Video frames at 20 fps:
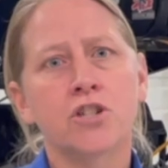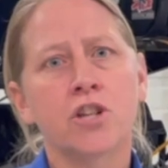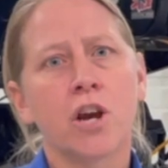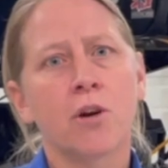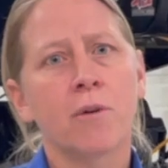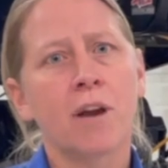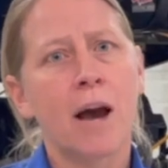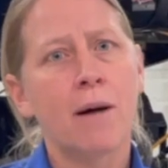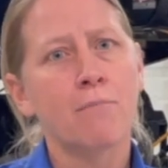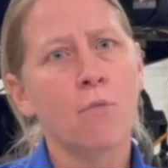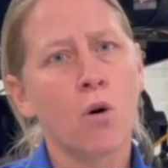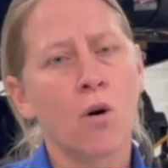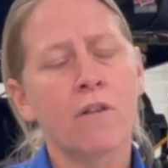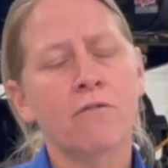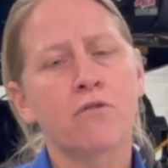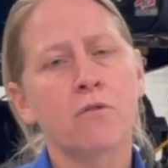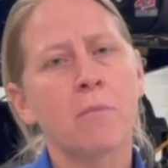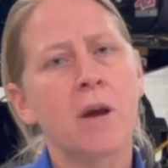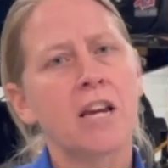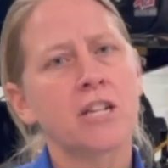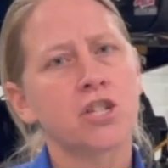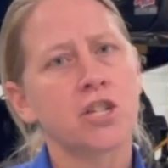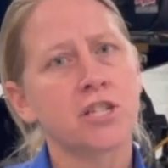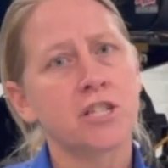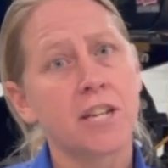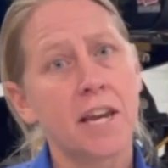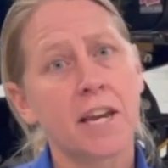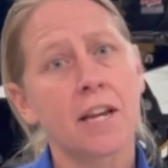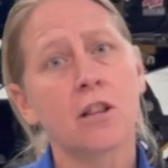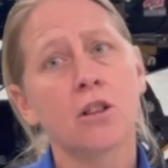you. We got more information.
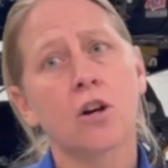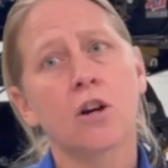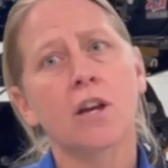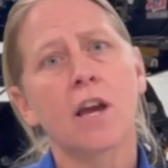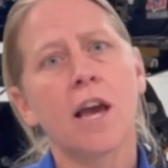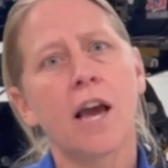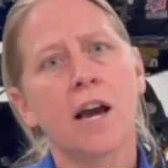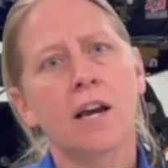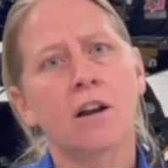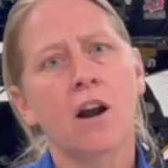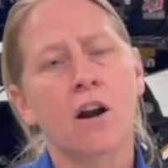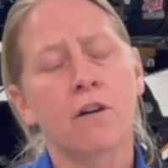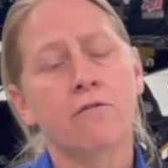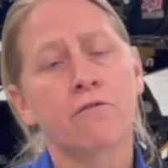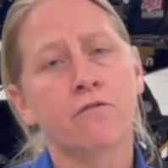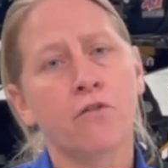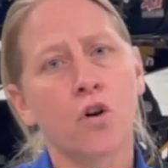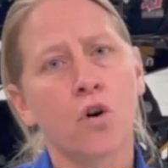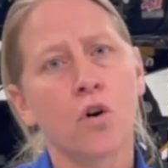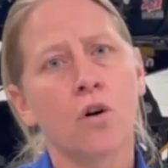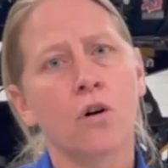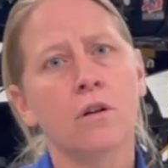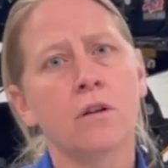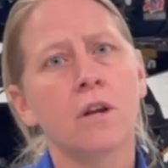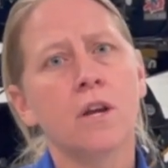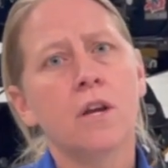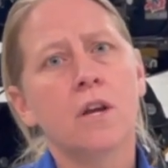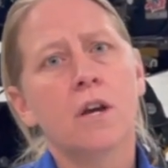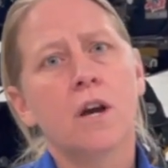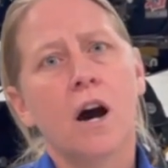Take a look at our full
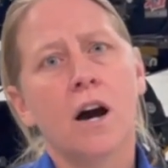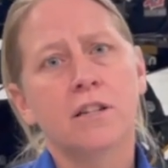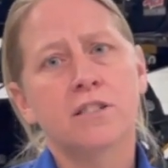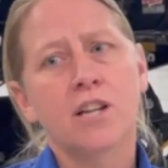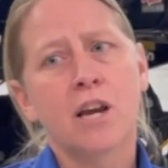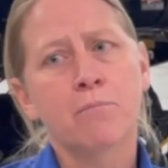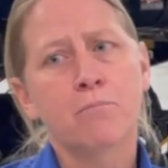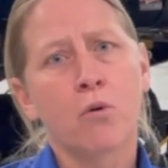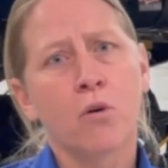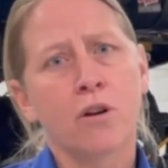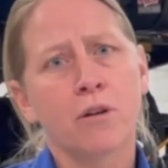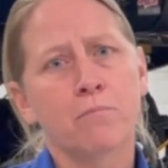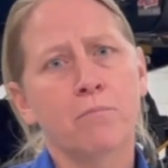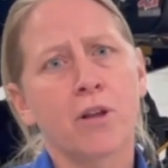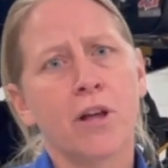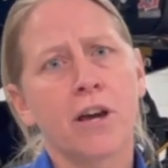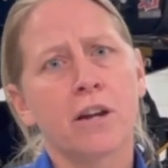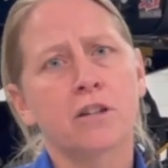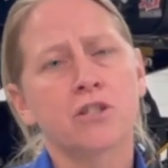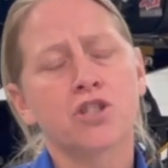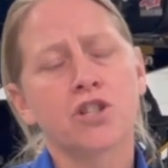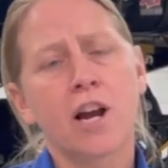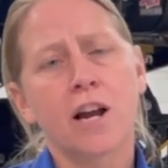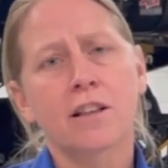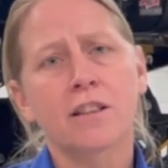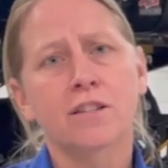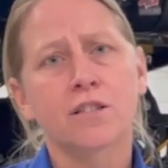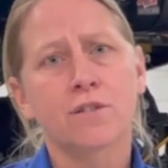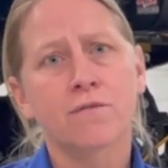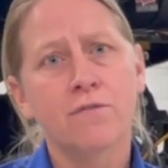10-point planter
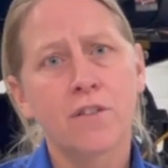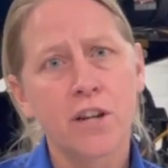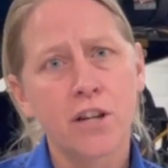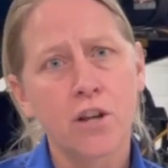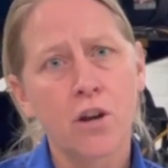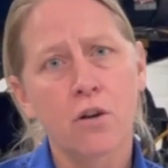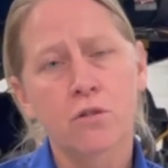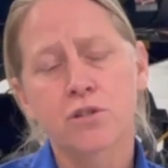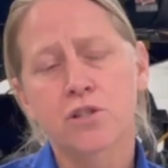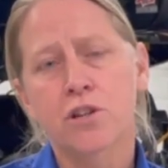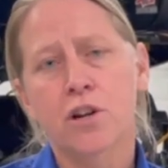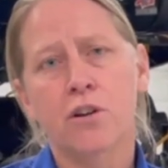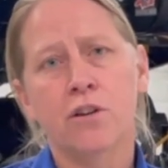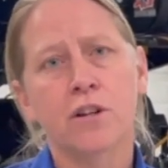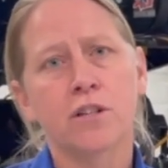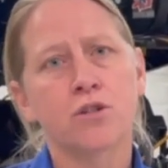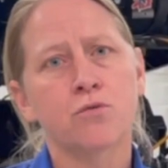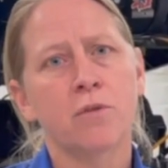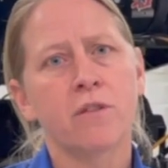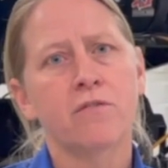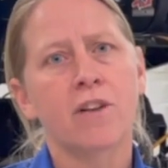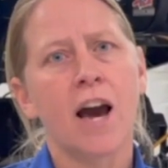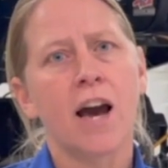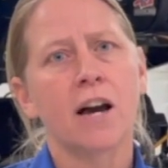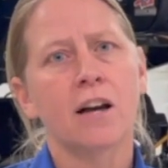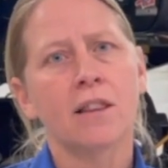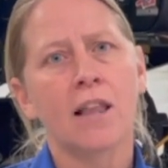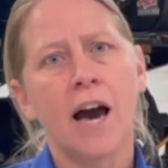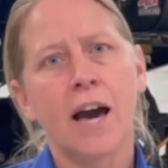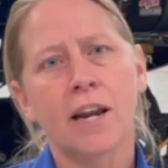checklist video series. We've got
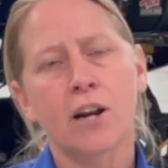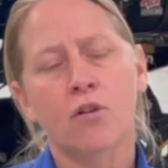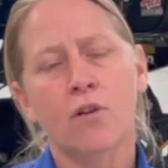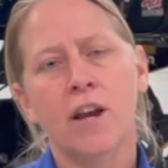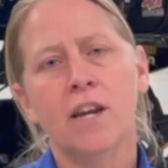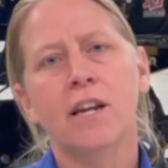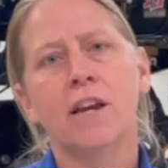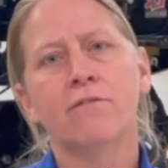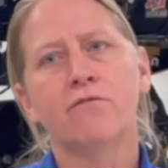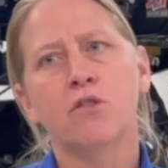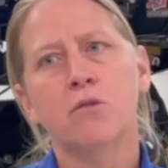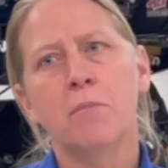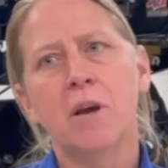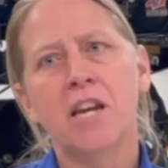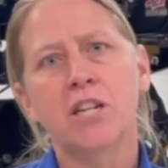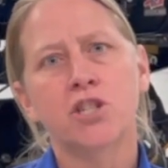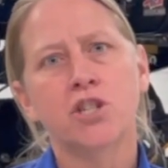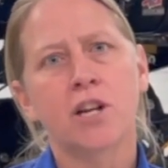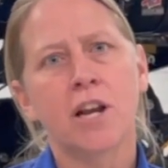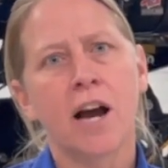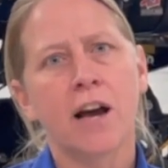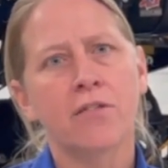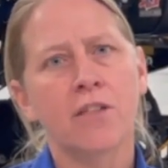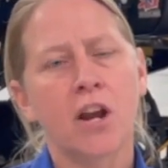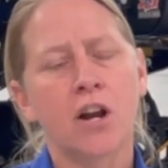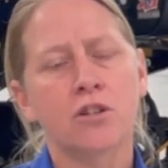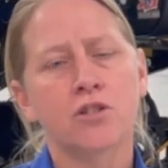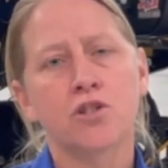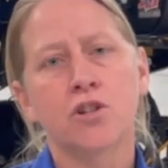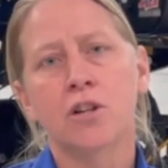a lot of great information on
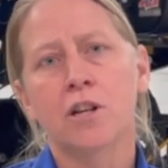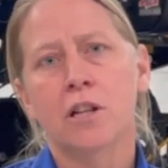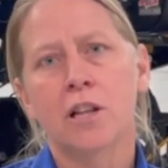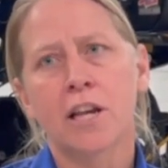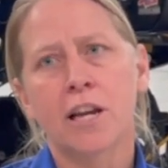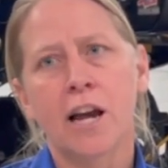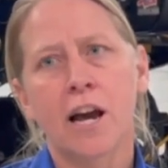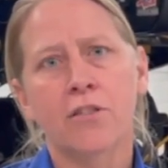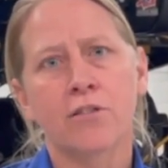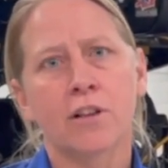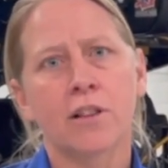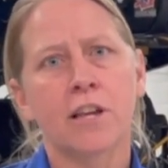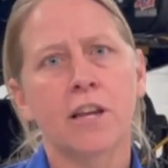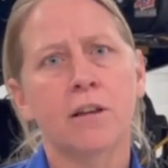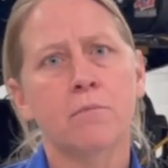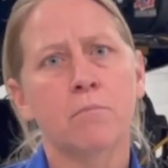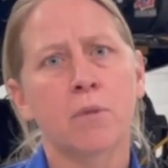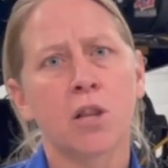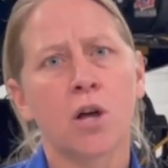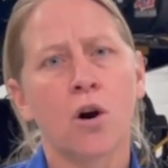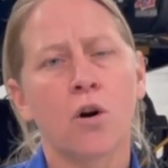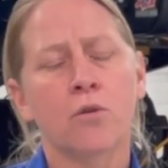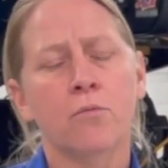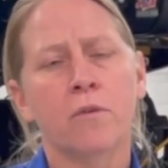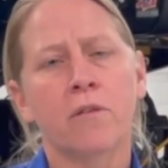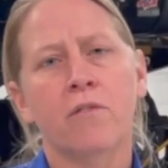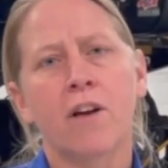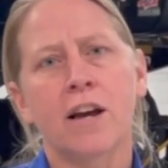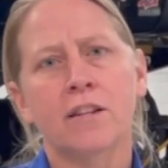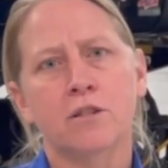there, so you can click on the link below, and
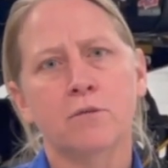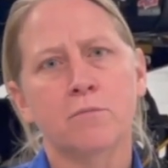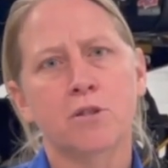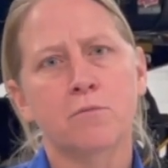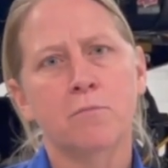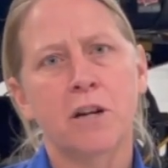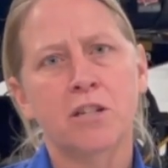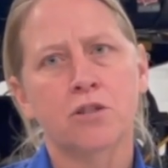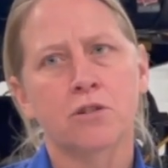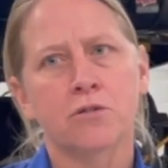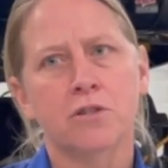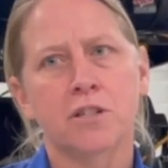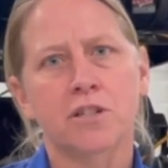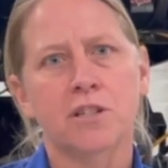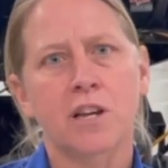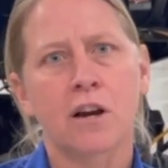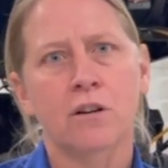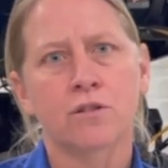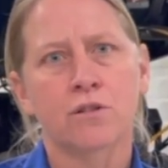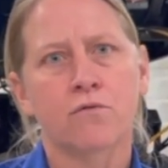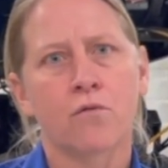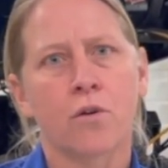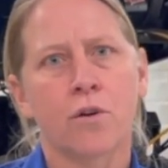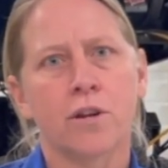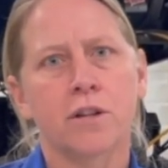we've got some special discounts for you